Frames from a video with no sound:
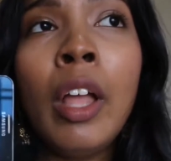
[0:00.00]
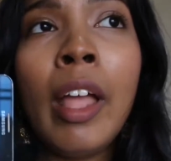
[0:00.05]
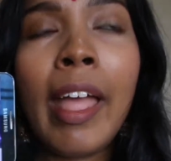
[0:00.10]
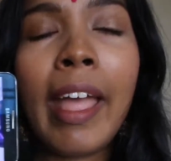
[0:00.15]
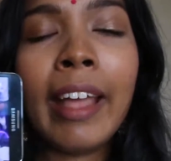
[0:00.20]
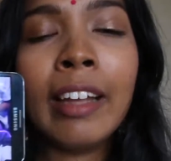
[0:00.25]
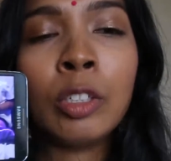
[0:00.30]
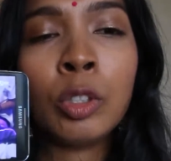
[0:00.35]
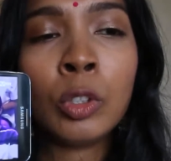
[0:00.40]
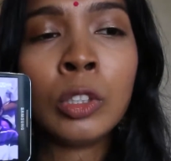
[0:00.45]

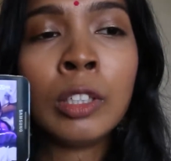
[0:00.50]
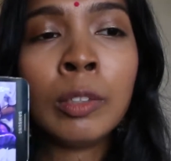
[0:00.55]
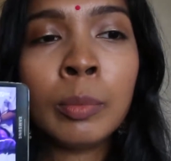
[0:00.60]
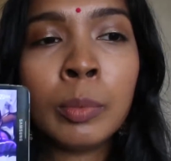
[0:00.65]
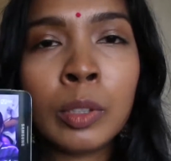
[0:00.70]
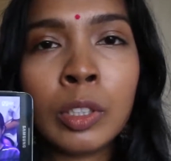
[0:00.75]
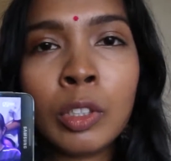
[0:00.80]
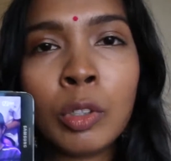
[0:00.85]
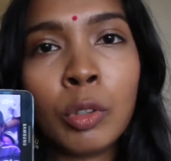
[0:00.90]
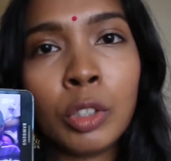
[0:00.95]
And Joseph
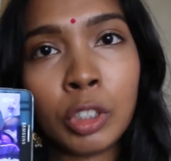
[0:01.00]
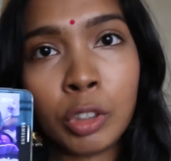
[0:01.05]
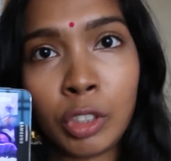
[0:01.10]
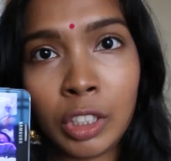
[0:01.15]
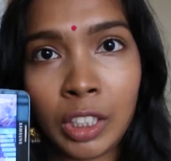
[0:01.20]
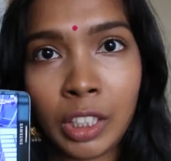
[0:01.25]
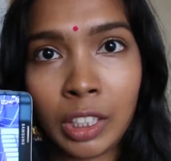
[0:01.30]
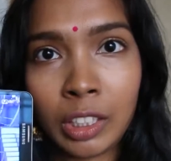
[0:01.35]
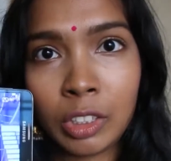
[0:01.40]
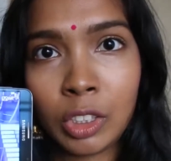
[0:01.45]
Busto is
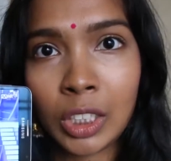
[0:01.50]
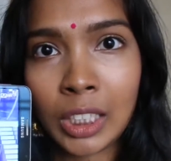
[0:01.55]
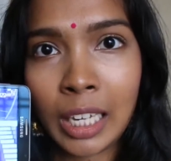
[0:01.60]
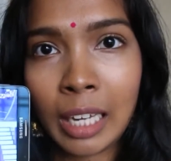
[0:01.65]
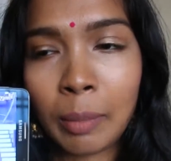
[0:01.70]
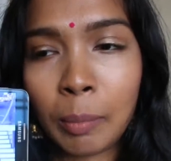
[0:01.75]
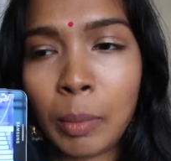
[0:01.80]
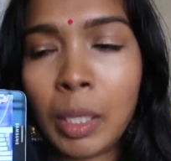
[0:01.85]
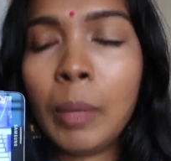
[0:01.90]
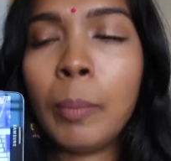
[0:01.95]
Christian just
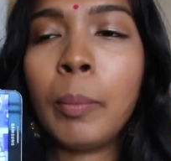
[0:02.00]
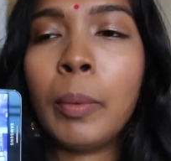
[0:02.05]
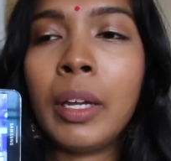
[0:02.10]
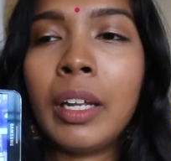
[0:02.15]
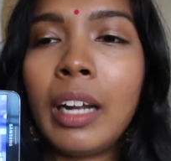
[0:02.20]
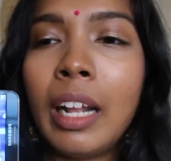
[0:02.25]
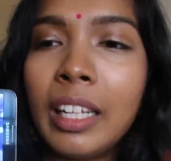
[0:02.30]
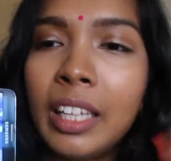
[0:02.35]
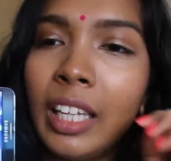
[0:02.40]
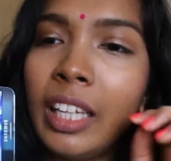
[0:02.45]
like me, but
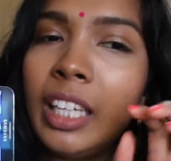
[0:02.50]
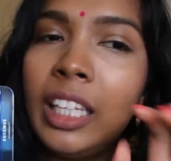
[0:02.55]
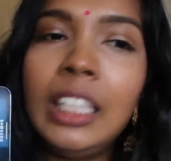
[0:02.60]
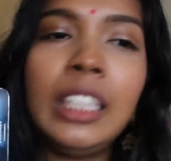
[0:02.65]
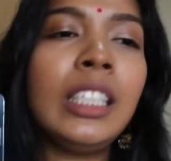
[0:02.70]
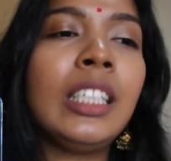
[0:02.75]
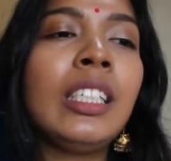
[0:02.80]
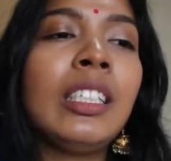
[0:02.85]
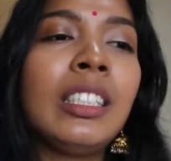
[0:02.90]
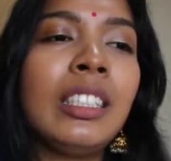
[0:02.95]
I think
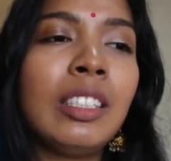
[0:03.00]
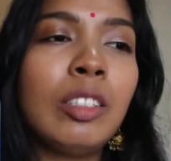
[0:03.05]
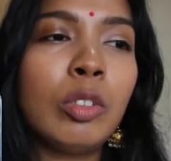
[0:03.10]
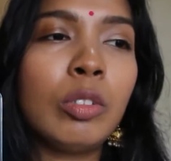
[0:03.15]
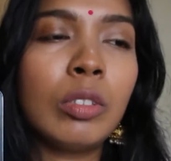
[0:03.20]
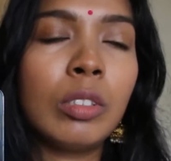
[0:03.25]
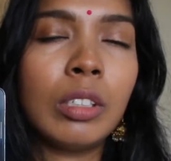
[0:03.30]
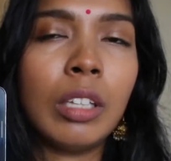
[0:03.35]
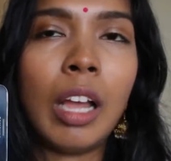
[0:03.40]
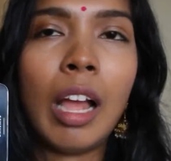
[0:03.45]

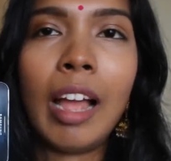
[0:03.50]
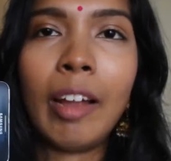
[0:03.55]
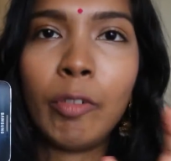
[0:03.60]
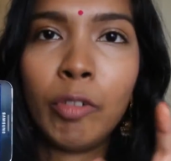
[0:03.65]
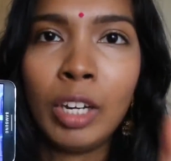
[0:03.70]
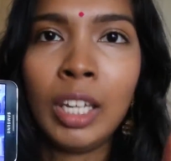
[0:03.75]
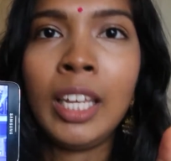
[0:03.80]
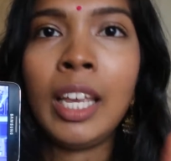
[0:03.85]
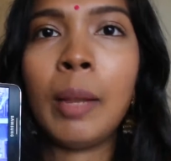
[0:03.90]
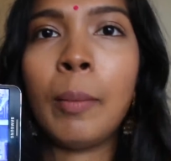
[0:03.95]
I
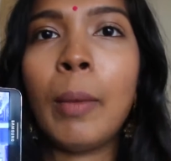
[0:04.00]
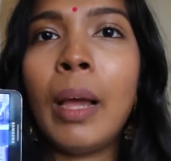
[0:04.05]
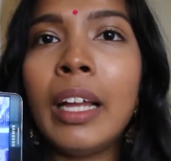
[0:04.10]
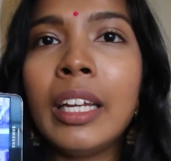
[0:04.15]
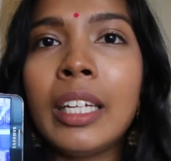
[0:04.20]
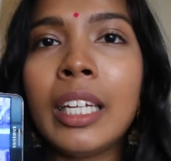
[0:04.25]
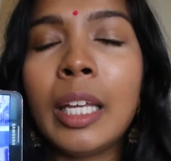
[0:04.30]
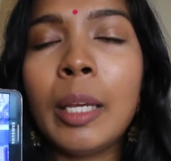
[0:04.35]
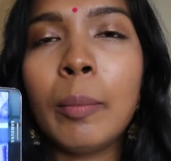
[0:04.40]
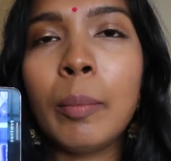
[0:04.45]
really
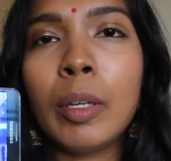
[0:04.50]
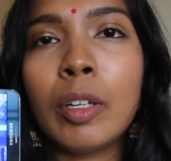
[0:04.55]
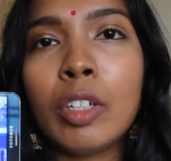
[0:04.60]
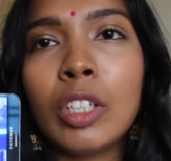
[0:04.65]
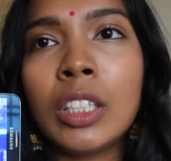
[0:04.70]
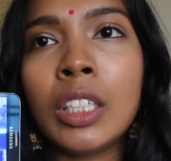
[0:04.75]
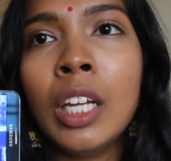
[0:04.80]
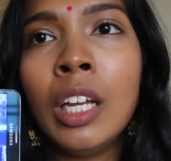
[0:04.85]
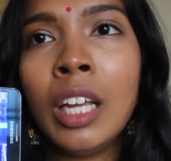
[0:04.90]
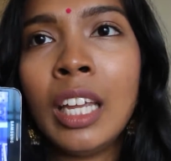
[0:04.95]
admire him
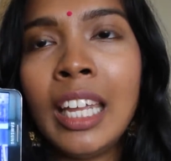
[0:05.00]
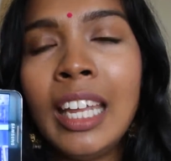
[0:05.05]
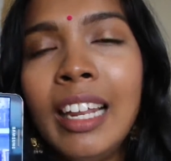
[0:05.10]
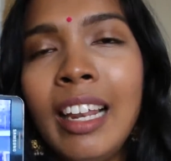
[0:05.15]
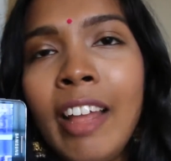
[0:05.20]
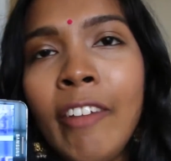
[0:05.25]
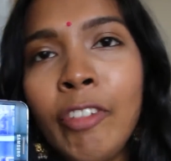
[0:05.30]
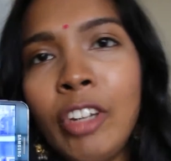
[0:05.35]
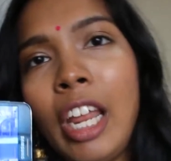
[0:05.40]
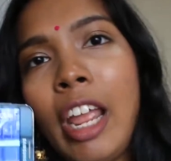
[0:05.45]
because he
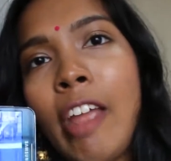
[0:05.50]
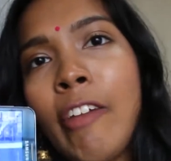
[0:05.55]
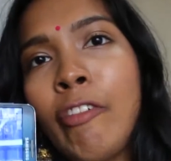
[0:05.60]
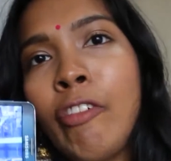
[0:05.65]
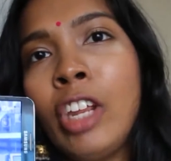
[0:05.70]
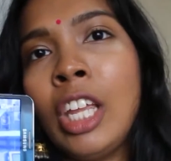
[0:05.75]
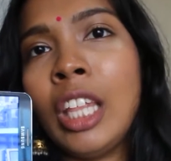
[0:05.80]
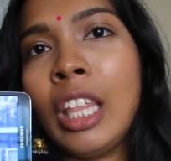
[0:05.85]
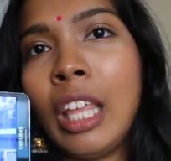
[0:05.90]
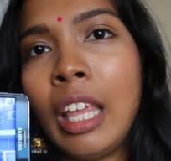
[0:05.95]
left
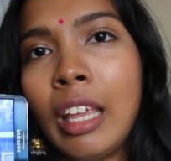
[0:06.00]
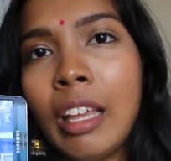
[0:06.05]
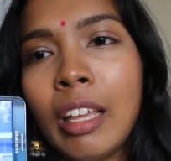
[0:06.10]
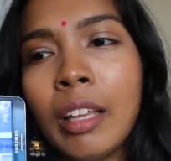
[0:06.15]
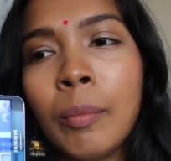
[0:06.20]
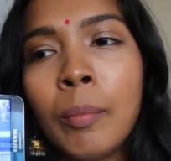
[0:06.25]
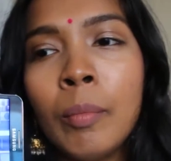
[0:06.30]
everything.